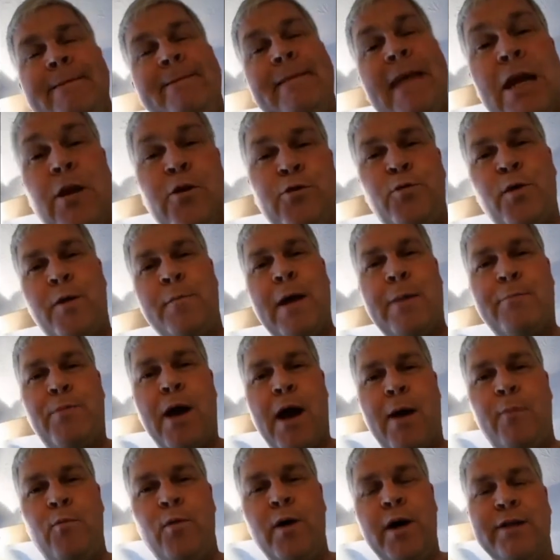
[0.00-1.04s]
here's where my
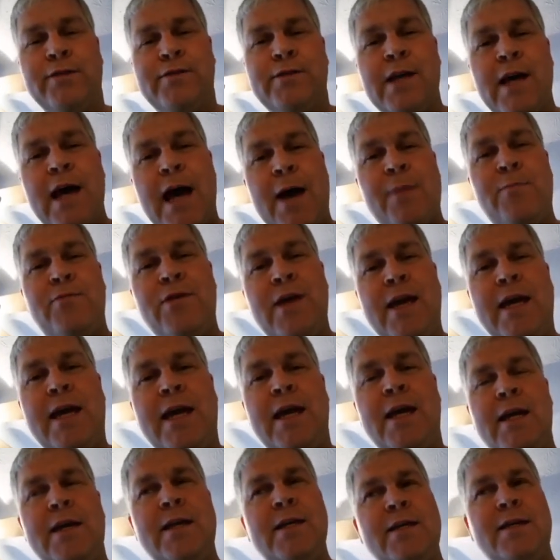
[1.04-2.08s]
problem was. I'm
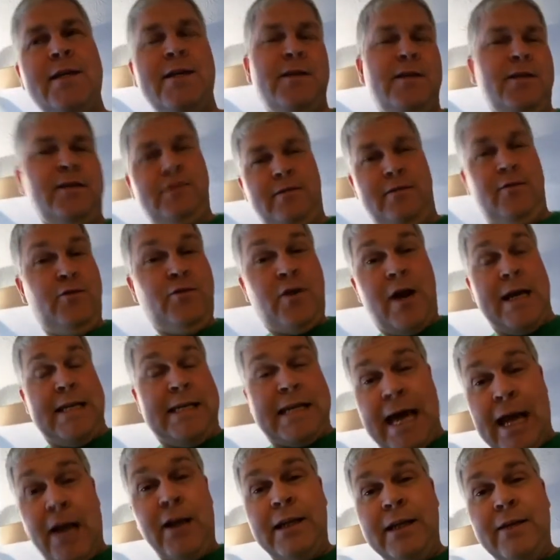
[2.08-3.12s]
thinking, Christ,
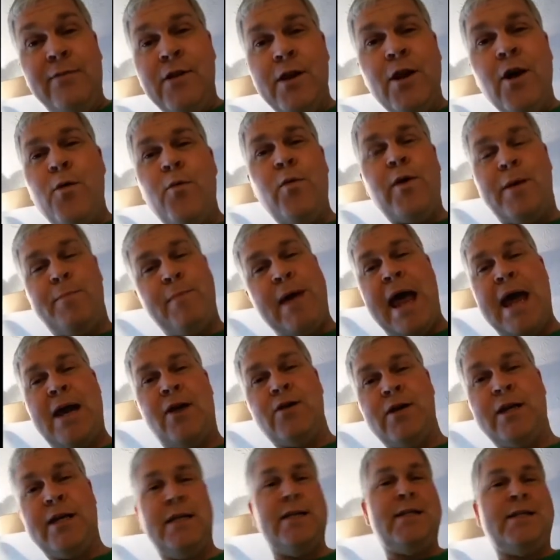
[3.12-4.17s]
I don't even know what a
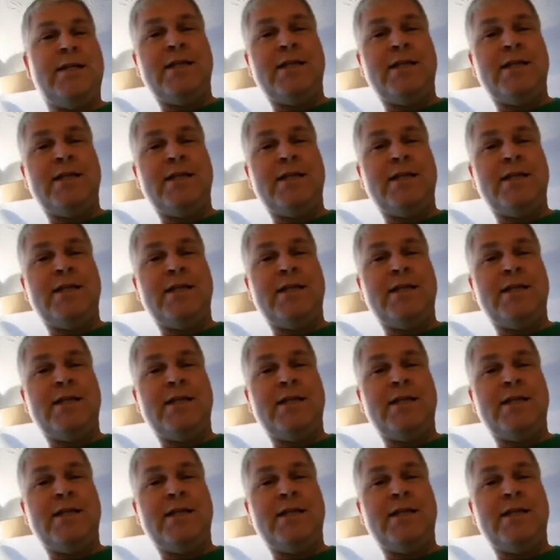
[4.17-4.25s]
banger is.